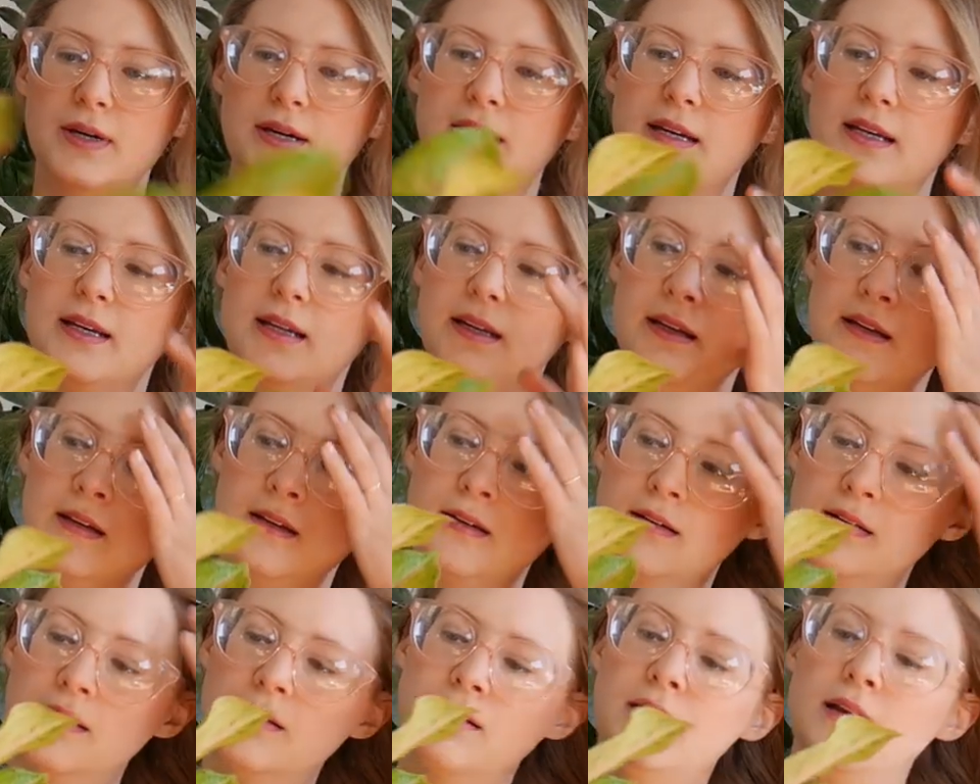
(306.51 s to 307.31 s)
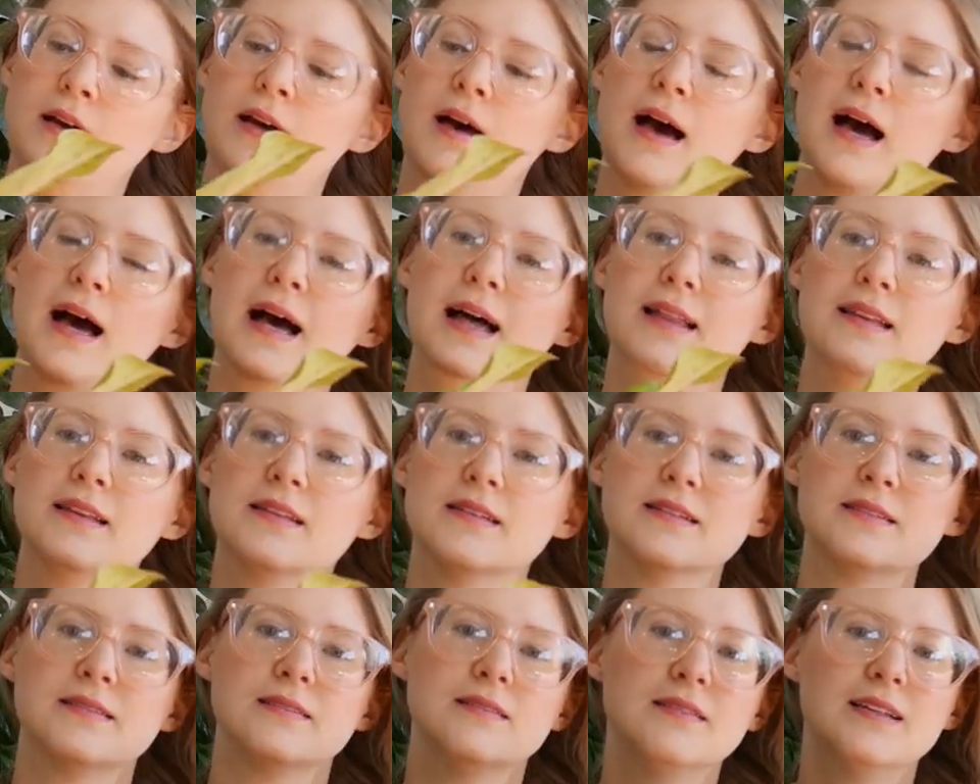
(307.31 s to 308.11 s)
one,
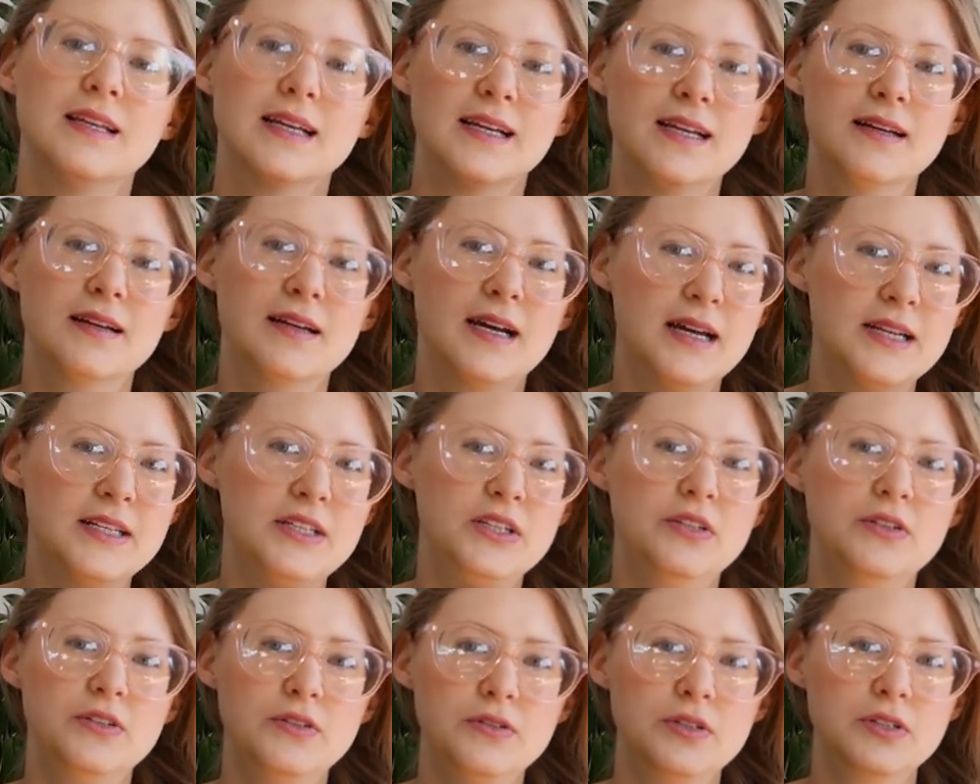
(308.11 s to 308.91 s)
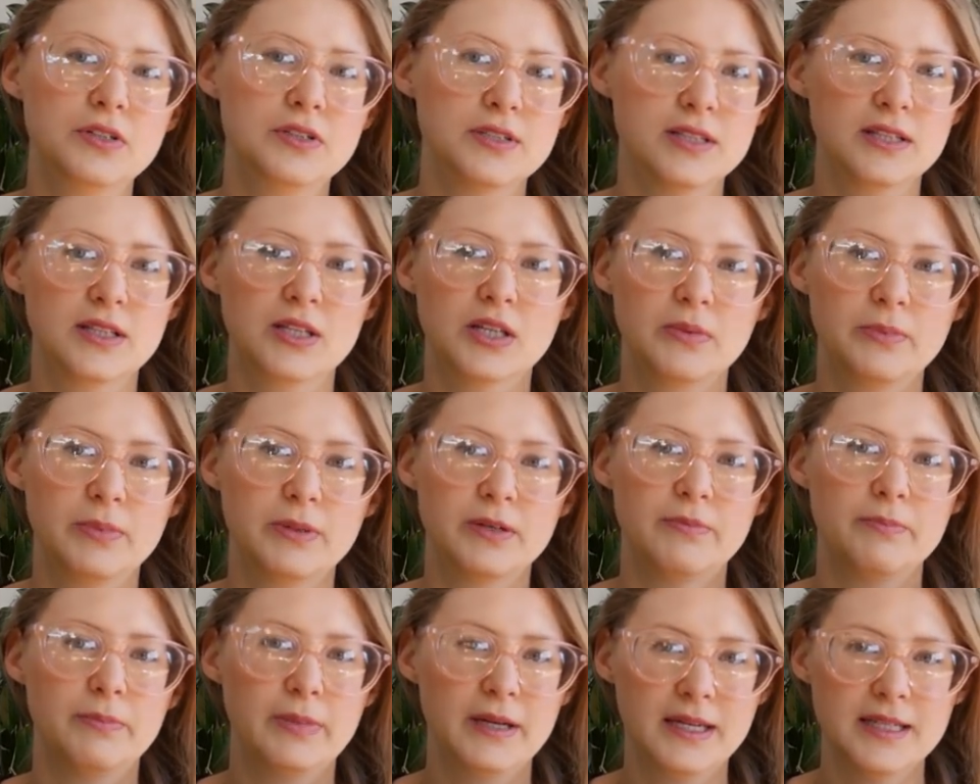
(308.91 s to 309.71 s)
I do use a little
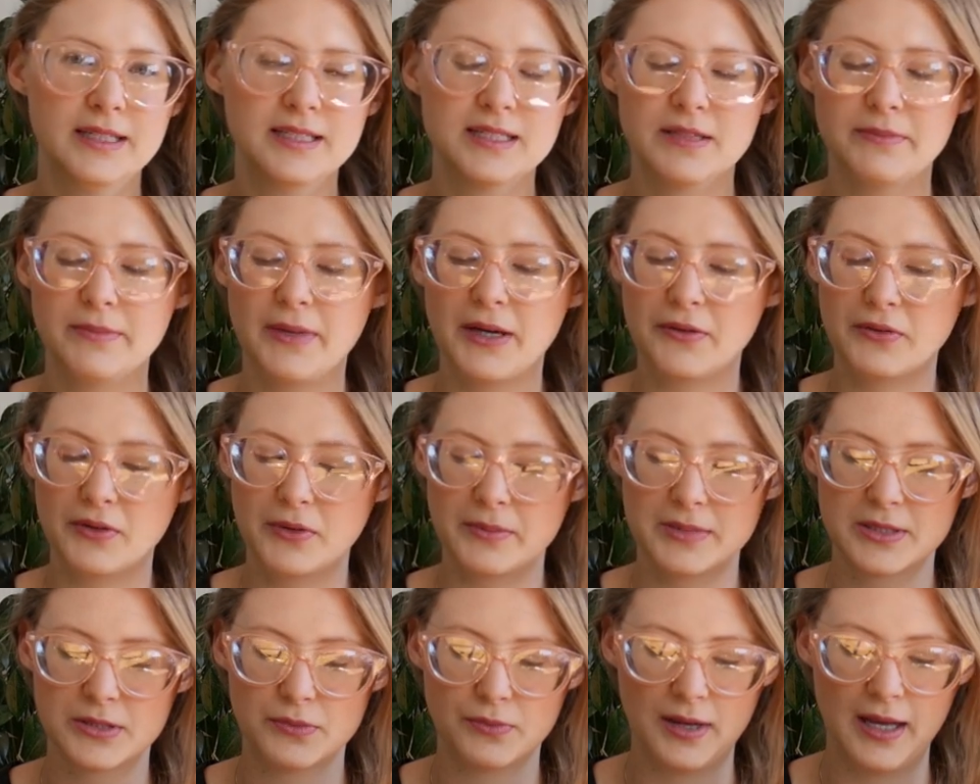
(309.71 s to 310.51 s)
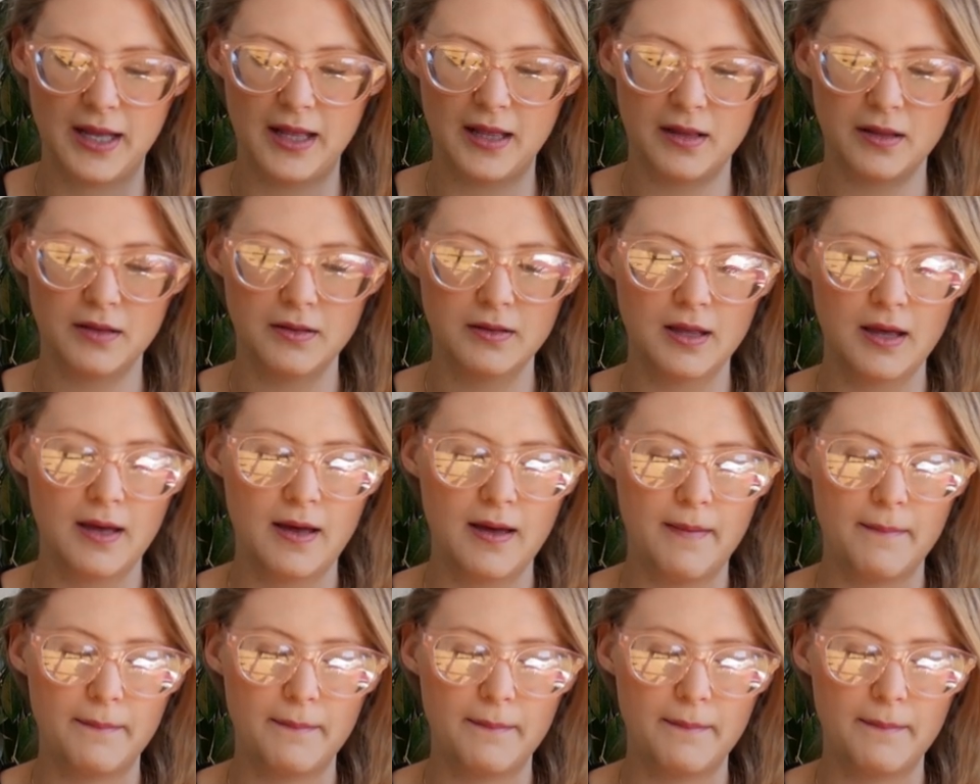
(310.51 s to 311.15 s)
bit of pinks in my room as well,